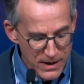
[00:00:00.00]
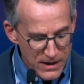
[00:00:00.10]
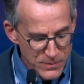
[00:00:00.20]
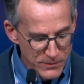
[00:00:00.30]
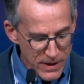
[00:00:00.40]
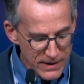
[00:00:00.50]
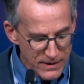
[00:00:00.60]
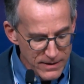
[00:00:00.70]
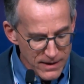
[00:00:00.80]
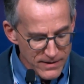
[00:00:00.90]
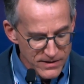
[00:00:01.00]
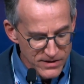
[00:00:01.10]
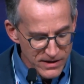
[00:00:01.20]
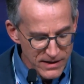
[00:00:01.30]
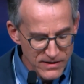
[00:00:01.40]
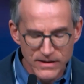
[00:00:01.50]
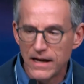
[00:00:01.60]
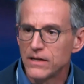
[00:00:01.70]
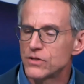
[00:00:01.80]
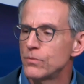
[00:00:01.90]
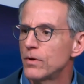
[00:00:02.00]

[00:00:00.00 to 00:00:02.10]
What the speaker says: He's been recognized as City and State's